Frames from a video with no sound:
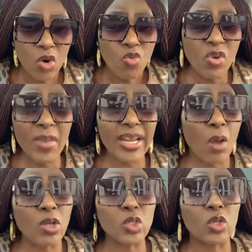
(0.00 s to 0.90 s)
Women that
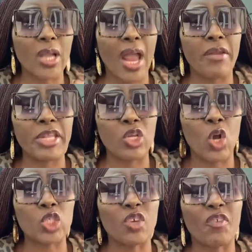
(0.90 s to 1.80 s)
want to carry the
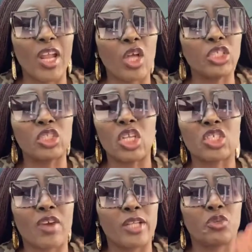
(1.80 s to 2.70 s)
gospel of our Lord Jesus
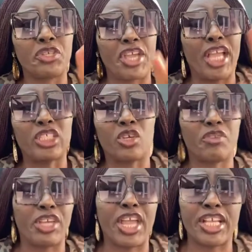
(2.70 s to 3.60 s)
Christ to the ends of
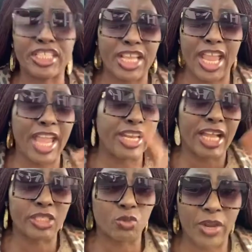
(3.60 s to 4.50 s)
the earth, and
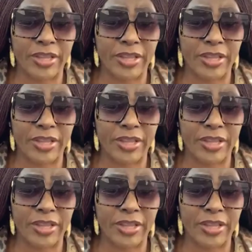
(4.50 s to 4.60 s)
that's where.